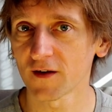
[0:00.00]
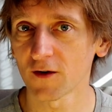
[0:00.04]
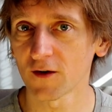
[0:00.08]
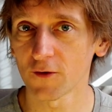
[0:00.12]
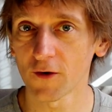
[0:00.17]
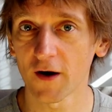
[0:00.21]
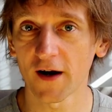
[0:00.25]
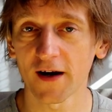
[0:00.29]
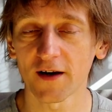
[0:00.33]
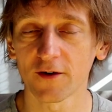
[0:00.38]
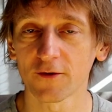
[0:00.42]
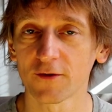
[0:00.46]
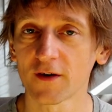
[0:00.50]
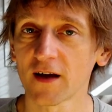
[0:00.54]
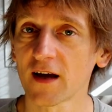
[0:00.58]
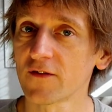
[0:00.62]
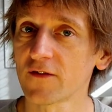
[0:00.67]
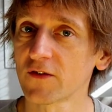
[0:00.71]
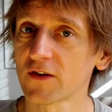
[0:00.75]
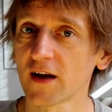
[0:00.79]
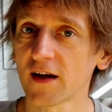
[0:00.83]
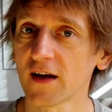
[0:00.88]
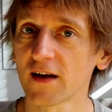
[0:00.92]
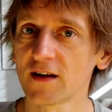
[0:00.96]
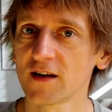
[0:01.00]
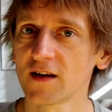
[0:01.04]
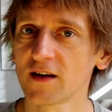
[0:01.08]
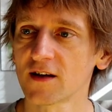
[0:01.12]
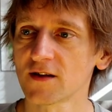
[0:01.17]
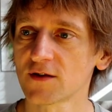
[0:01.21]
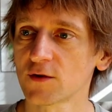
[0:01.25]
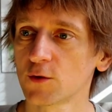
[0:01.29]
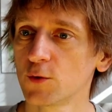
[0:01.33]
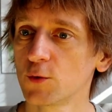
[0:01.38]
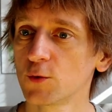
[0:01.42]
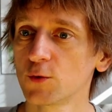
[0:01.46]
or I don't have an
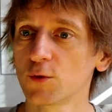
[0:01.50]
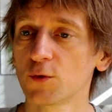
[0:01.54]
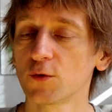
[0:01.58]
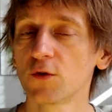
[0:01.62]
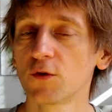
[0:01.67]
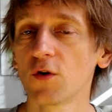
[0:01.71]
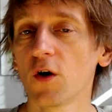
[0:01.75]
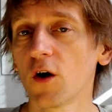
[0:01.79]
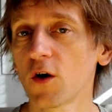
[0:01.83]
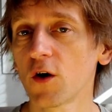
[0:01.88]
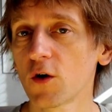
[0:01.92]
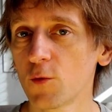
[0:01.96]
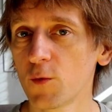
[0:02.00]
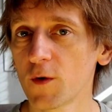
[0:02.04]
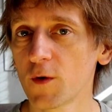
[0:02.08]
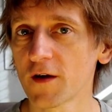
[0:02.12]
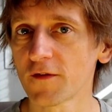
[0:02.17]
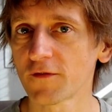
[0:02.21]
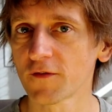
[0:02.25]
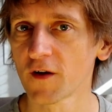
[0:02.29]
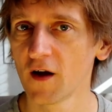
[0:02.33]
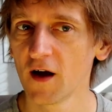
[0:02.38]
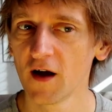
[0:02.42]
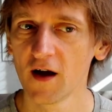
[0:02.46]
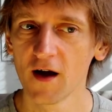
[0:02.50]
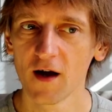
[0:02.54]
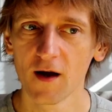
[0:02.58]
ideas who to talk with